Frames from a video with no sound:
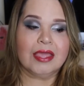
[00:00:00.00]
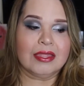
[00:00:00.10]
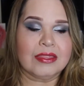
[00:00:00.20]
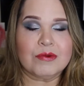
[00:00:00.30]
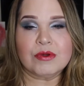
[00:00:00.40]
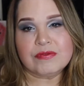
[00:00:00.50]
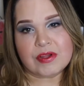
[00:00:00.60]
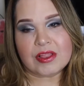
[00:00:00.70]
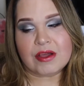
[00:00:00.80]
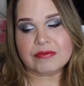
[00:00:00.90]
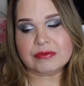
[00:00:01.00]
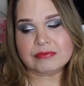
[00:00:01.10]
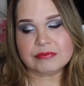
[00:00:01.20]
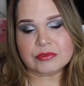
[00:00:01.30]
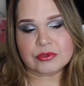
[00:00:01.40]
they will fall off.
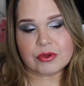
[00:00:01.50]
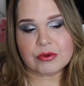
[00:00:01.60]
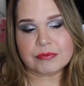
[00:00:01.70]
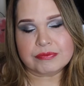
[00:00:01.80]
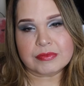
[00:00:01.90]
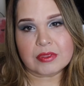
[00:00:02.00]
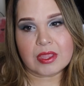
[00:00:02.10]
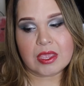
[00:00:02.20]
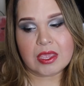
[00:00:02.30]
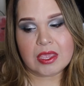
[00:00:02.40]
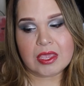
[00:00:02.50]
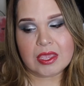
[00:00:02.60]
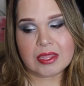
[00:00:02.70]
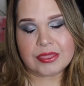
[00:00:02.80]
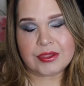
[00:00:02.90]
So,
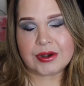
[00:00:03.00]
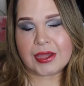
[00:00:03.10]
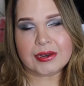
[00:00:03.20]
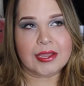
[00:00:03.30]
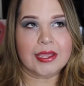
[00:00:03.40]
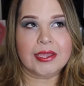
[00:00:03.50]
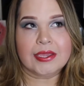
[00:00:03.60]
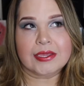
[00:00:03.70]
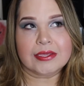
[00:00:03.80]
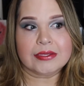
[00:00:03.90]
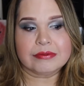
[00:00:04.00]
they're not like